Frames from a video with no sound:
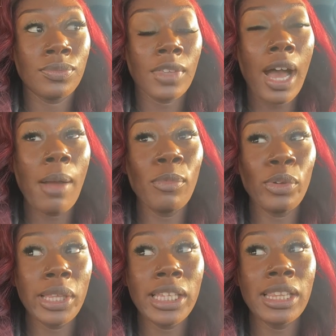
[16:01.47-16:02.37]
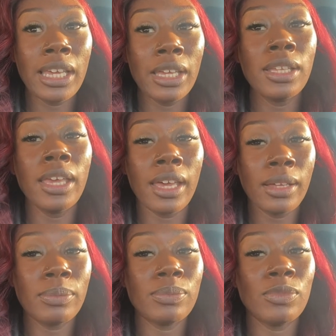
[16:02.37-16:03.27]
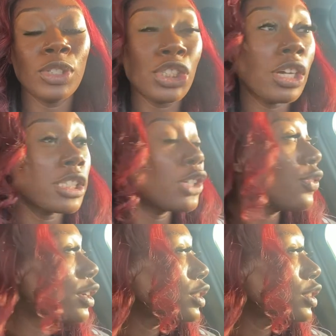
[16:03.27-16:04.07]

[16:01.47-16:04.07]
I'm really thinking, yeah, we should go to the furniture